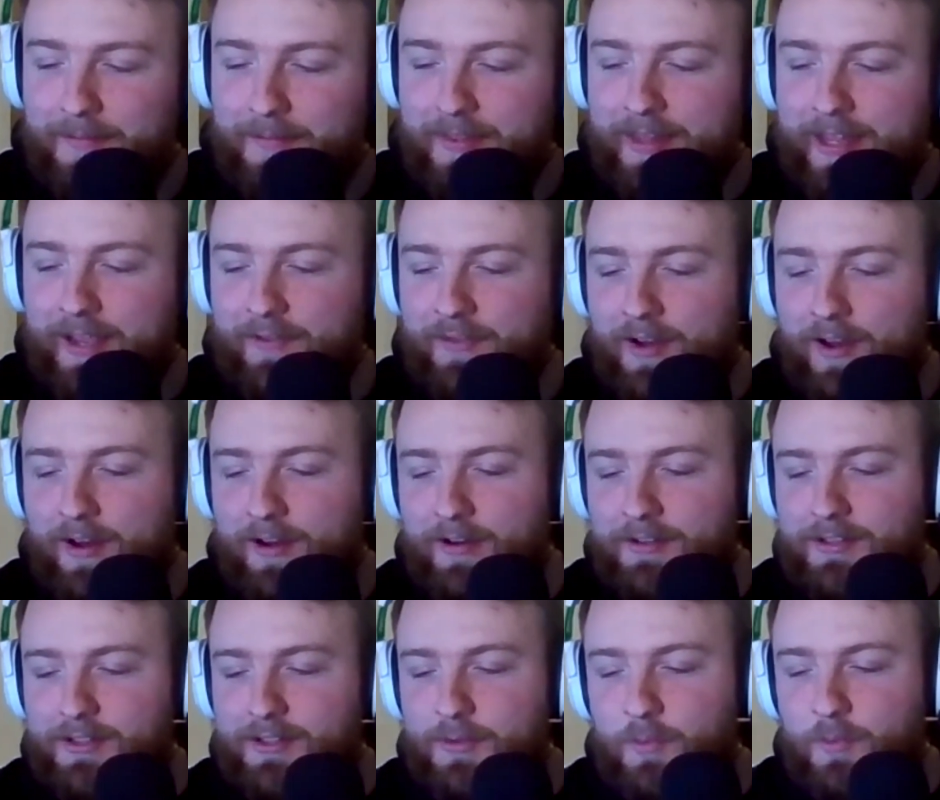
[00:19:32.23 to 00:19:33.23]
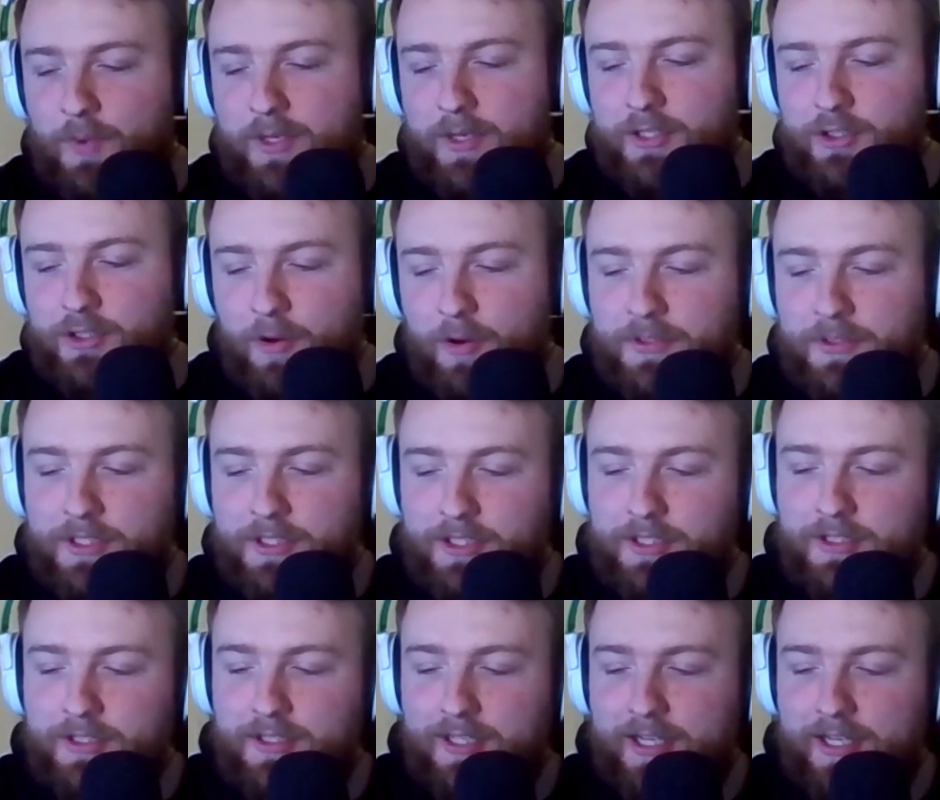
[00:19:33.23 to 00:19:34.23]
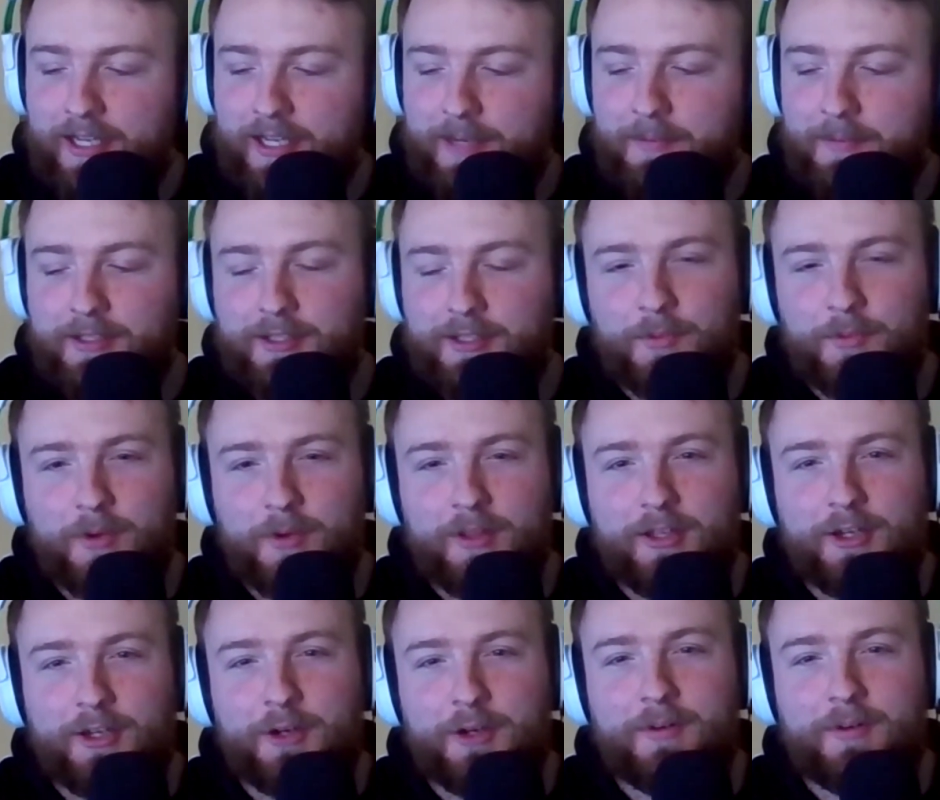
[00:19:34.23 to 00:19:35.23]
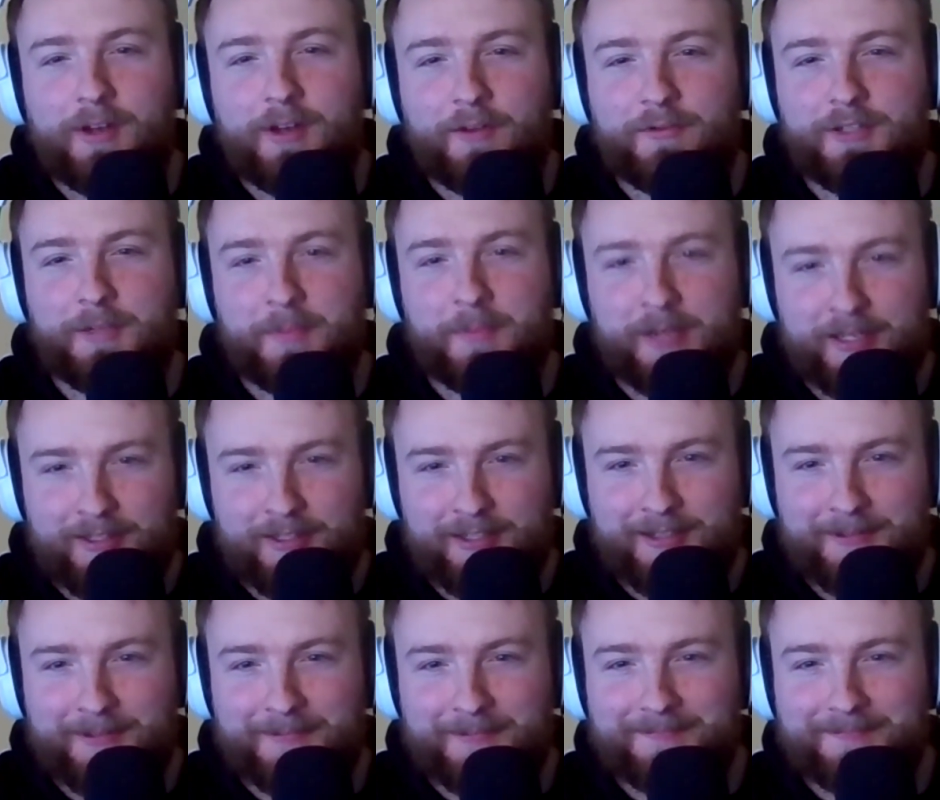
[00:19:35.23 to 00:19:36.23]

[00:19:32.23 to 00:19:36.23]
they've asked, which opposition team is the one that you love to beat?